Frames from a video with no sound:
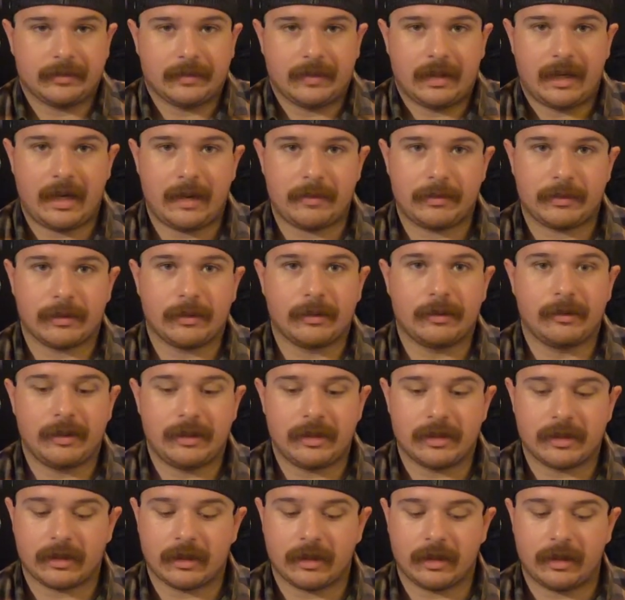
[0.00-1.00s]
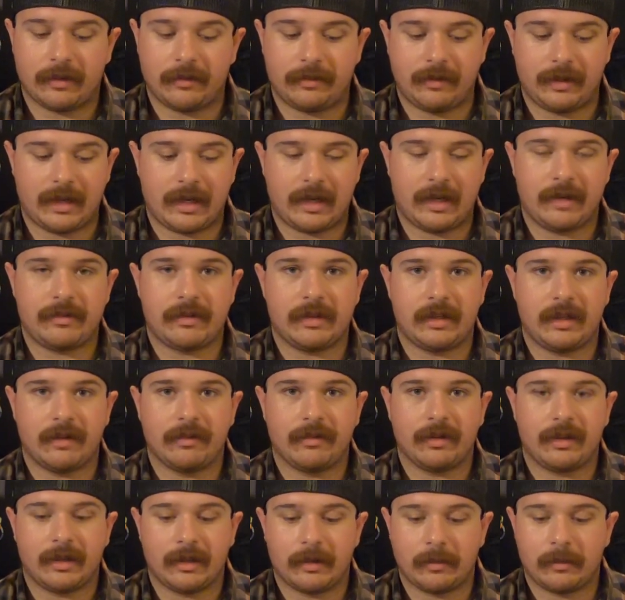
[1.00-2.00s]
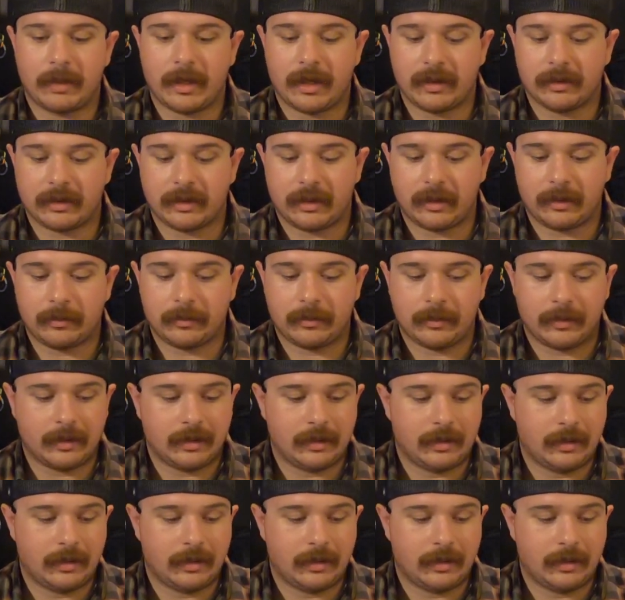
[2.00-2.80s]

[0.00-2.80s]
Absolutely just love knives and everything about them.